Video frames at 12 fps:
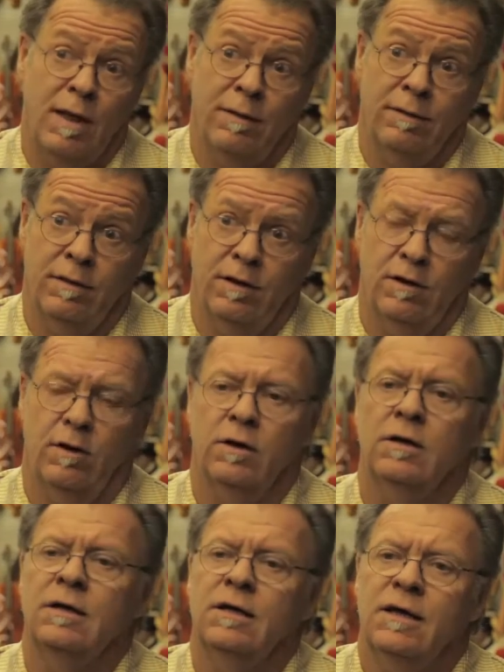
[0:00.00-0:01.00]
been there,
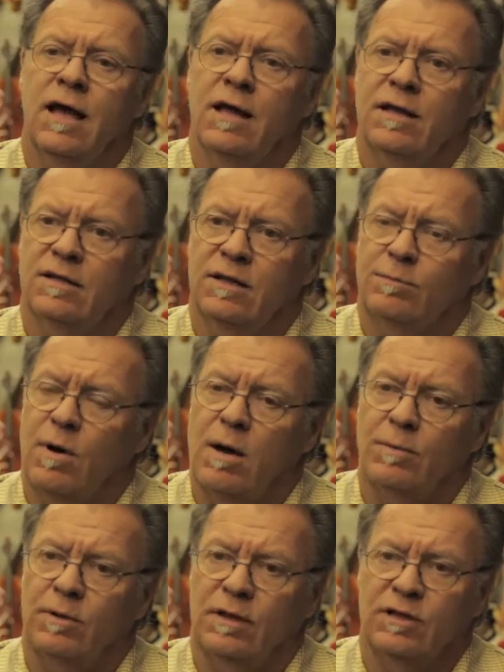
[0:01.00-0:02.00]
and the
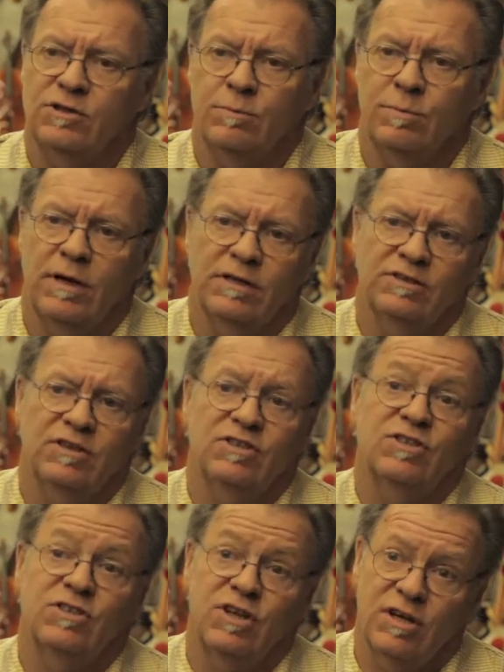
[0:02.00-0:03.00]
population base is
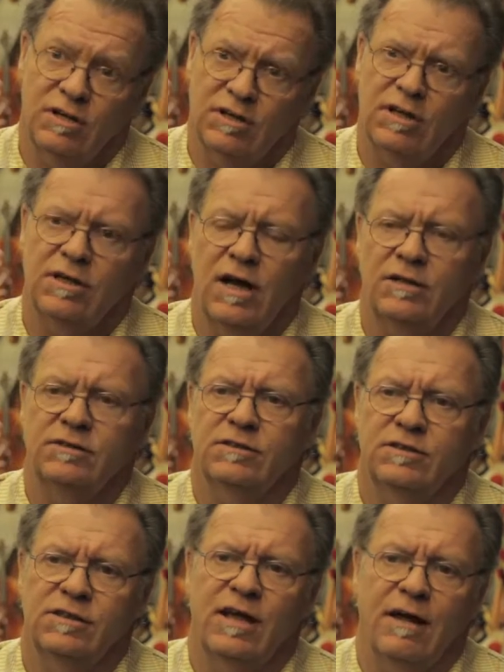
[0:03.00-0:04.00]
still connected
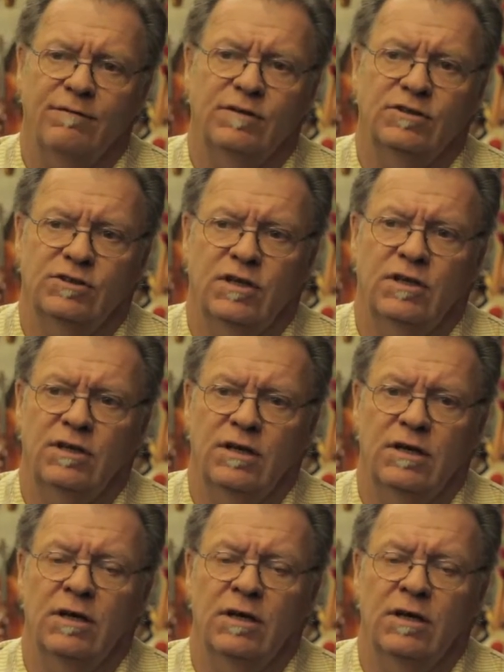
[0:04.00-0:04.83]
to that facility.